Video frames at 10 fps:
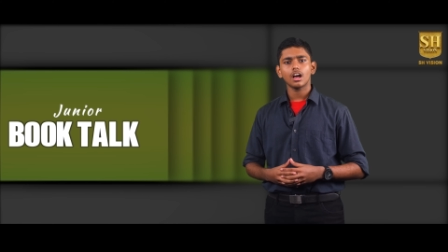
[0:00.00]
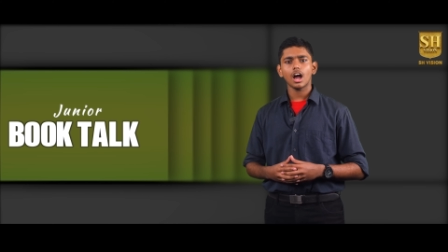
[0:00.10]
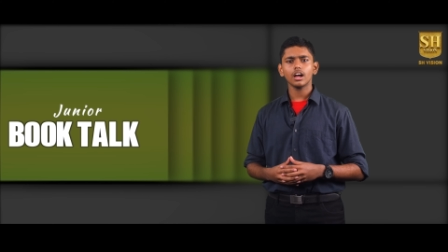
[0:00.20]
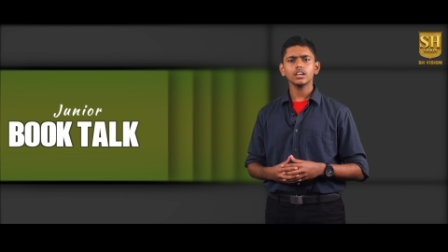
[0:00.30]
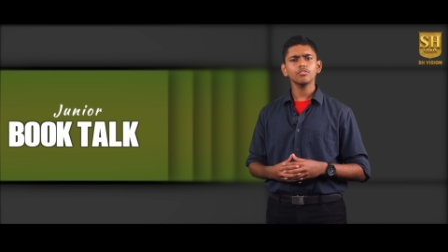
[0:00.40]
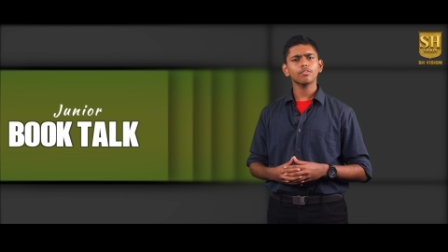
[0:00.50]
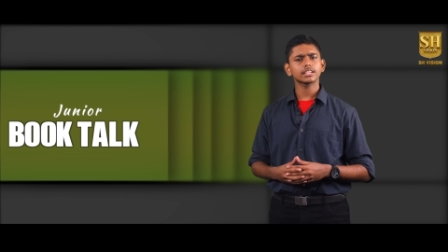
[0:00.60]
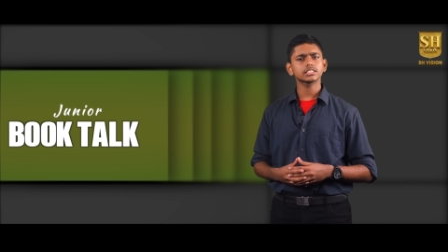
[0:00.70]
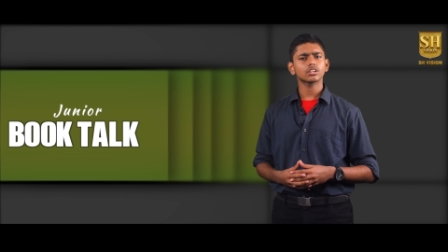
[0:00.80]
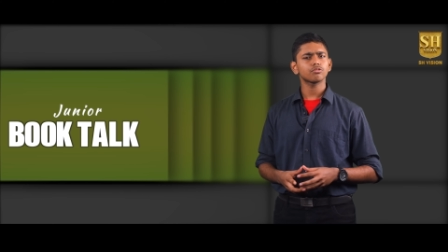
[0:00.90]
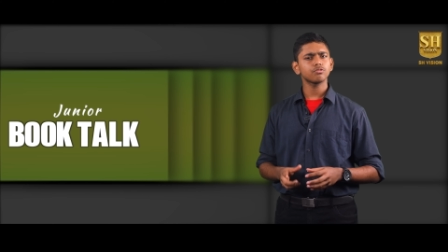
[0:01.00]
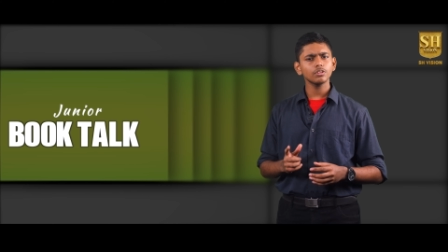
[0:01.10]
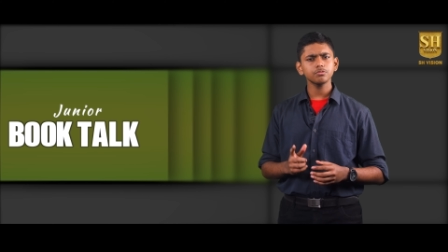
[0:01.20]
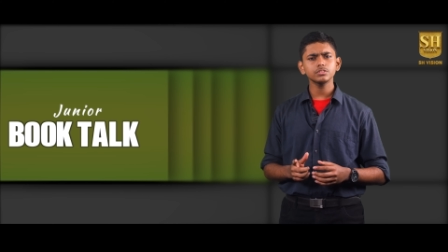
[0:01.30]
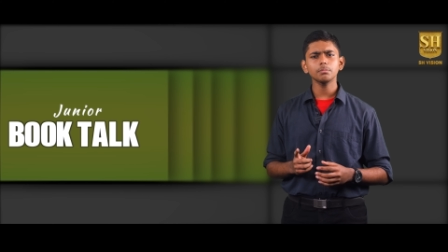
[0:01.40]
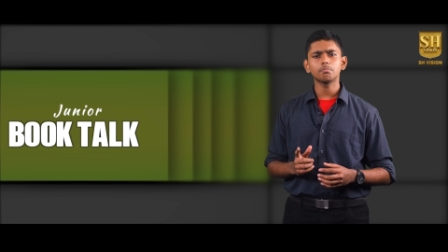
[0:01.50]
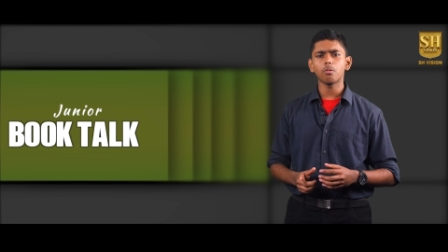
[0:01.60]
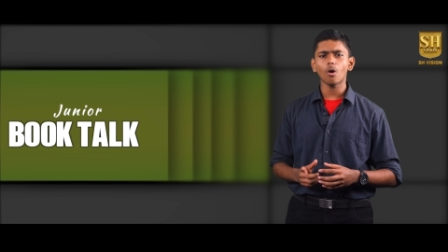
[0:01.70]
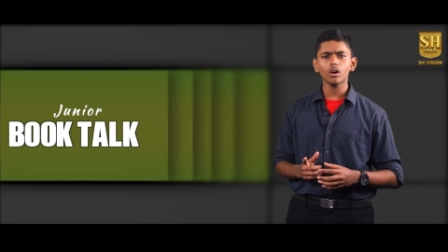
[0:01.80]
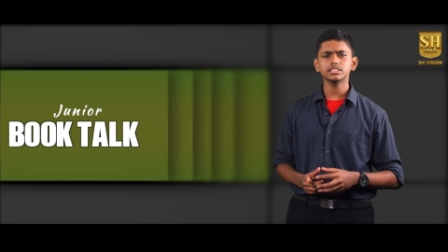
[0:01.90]
Harker finds out 50
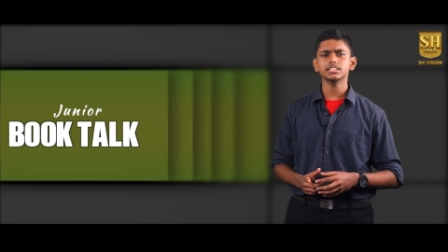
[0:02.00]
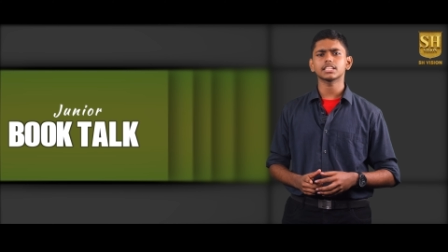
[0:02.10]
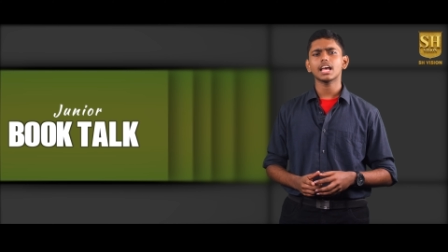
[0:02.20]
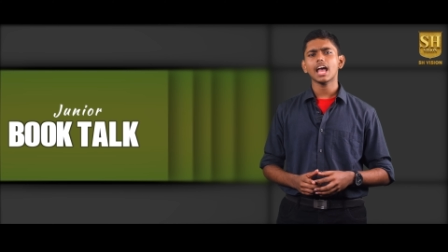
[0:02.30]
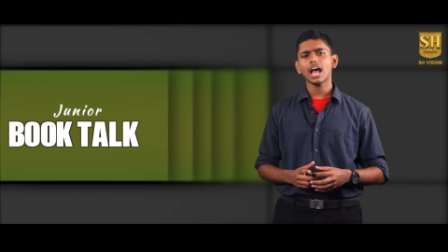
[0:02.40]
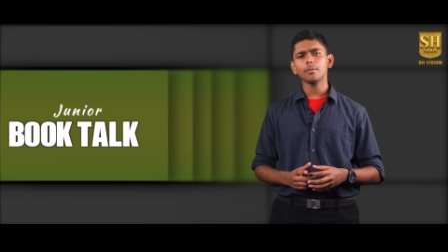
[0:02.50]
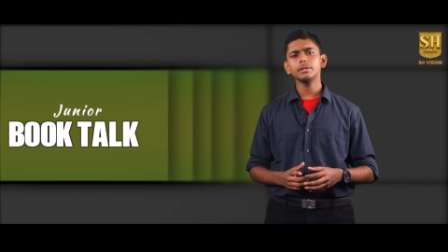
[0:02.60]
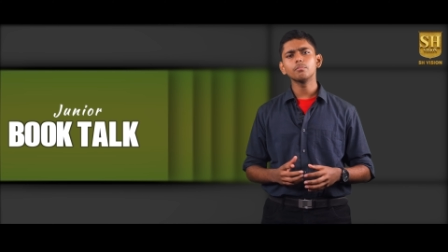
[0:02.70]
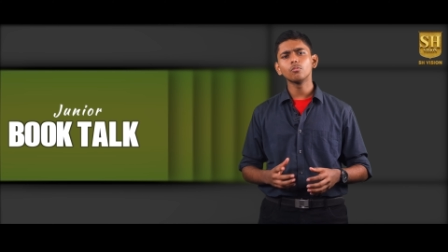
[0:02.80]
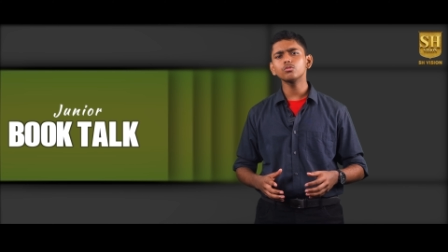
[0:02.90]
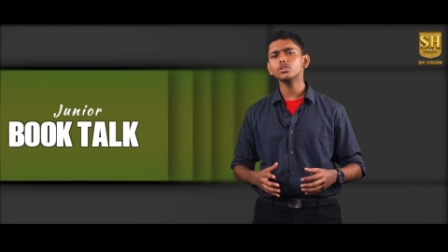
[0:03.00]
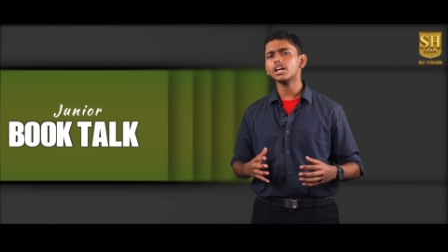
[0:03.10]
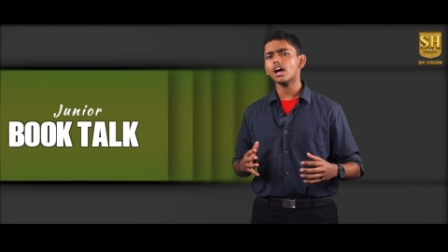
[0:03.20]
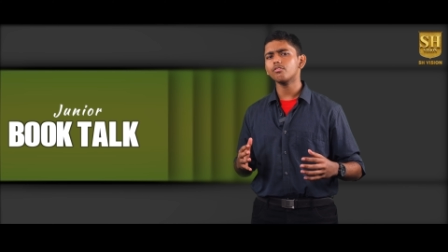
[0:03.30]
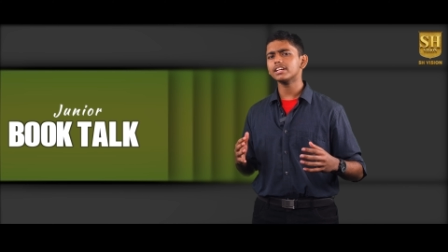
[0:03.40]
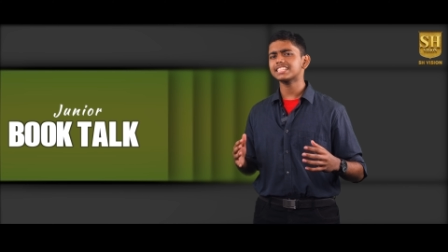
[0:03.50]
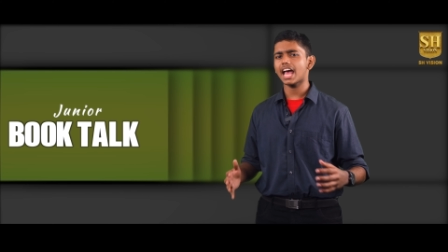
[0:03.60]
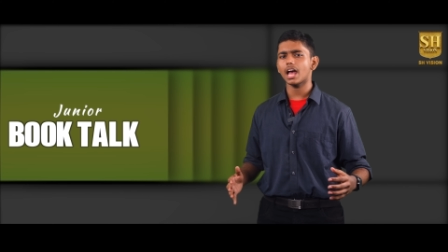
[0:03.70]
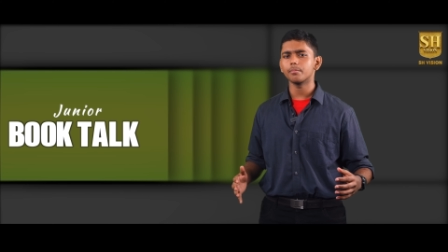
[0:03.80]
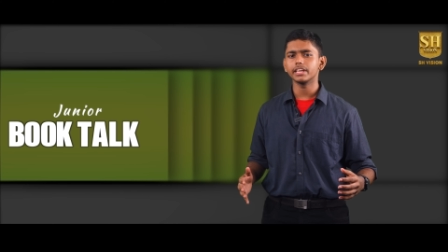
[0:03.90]
boxes have been moved to Carfax
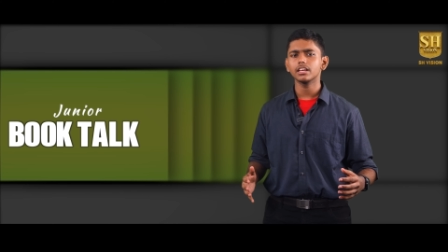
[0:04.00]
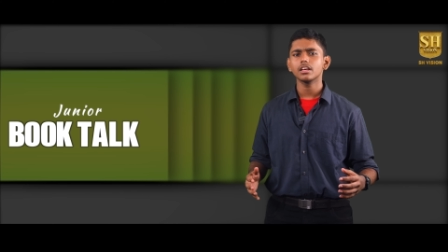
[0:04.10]
Abbey.